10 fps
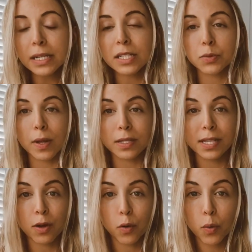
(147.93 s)
as well as
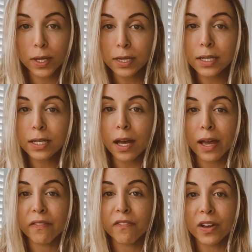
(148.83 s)
how quickly
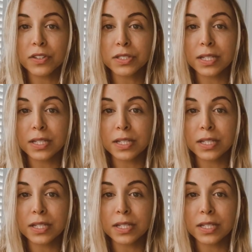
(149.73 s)
I felt